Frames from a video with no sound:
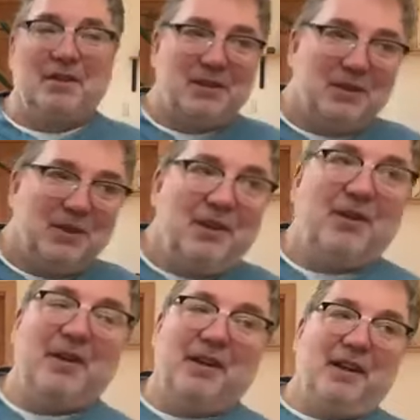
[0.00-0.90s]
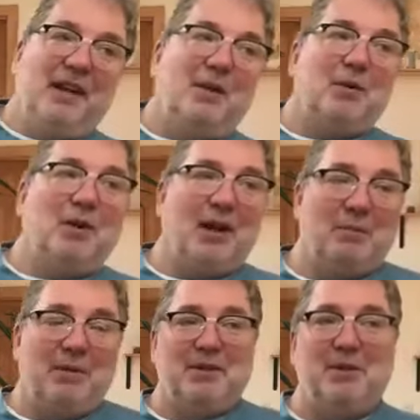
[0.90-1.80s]
So you're an equal
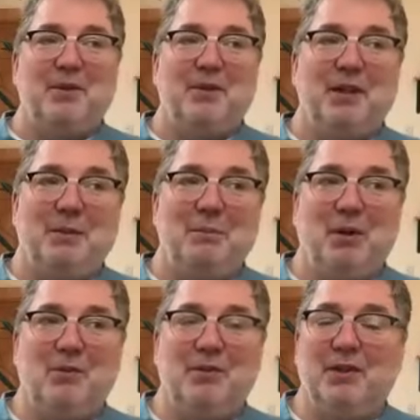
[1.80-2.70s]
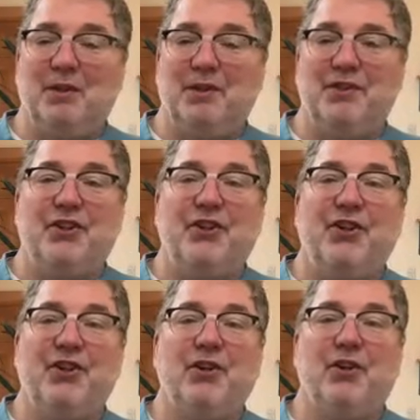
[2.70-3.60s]
opportunity bone
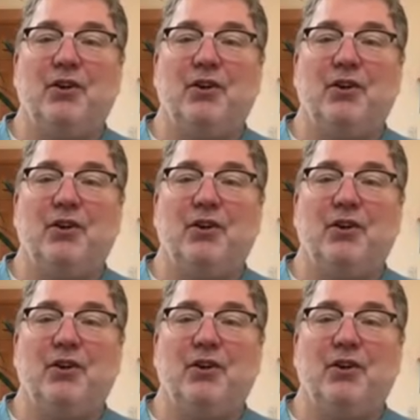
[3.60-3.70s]
nourisher.